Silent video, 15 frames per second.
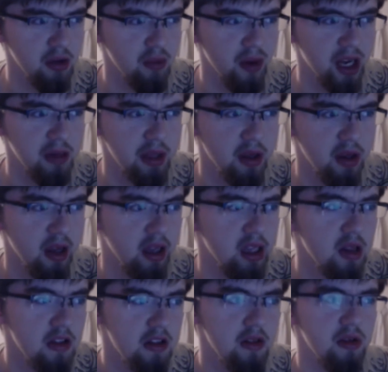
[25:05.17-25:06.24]
random unit,
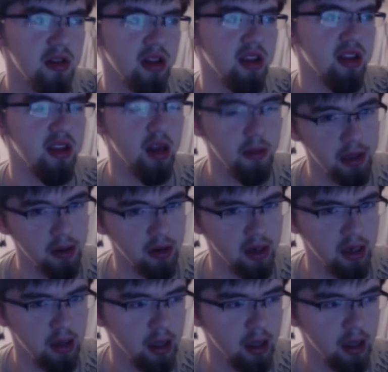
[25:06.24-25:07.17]
use her as a sub unit.